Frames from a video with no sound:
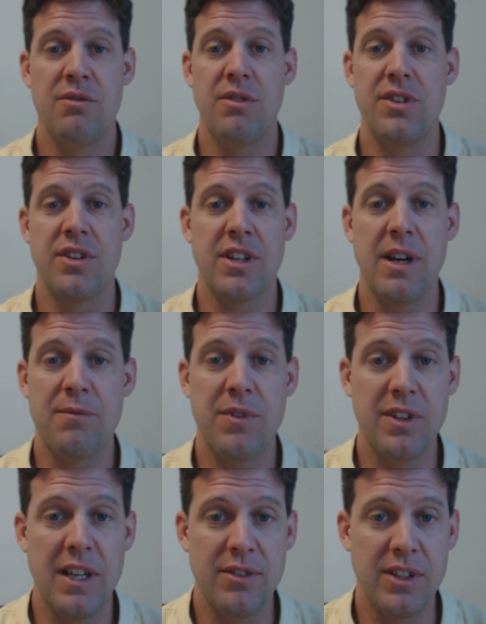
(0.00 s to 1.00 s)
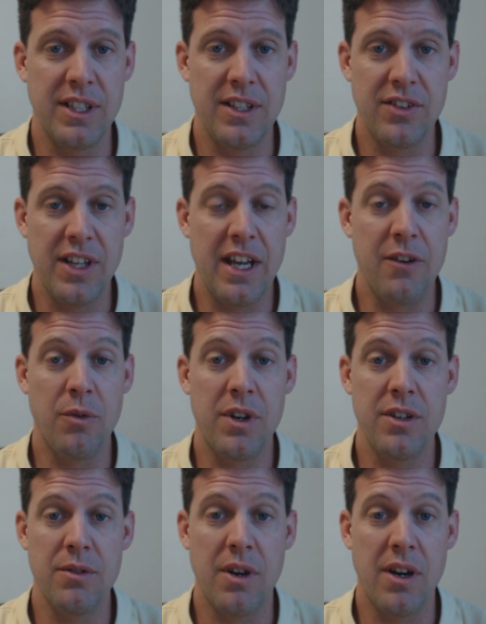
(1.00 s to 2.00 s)
what your comfort level is, and where
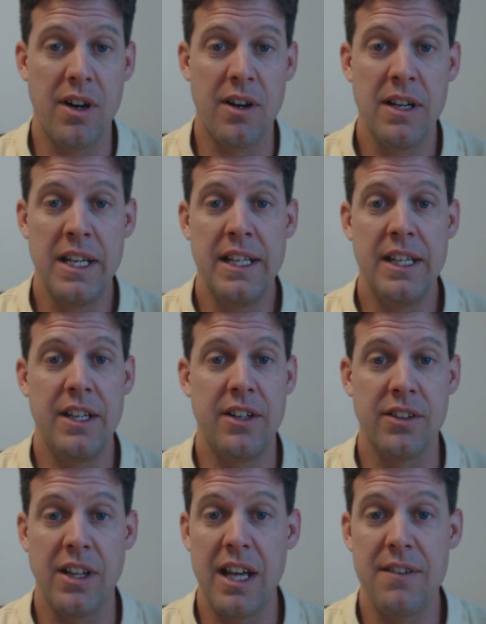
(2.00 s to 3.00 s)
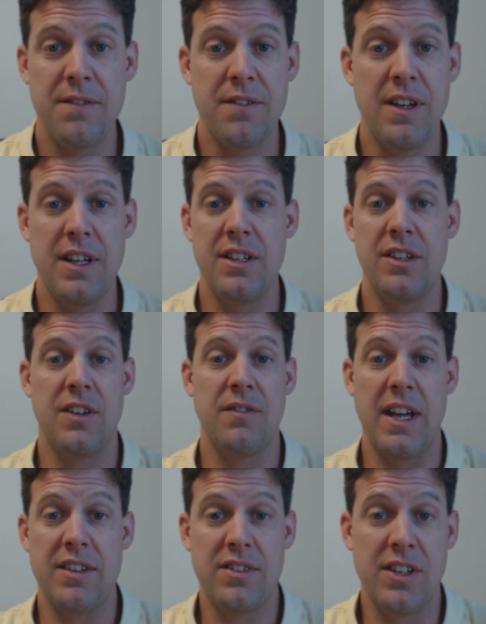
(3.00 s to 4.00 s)
you are in your life and in your
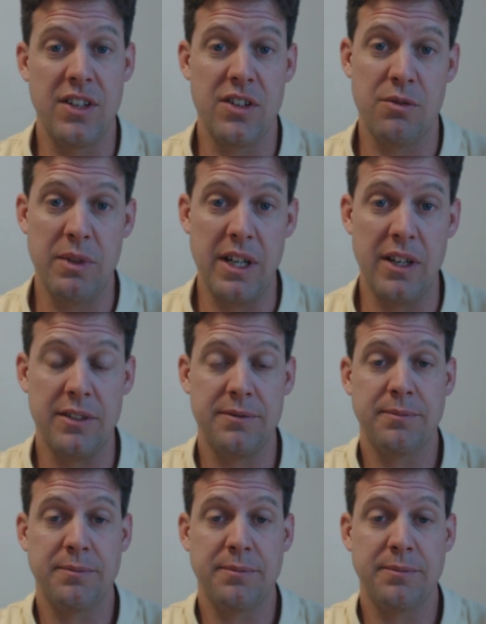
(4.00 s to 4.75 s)
investing career.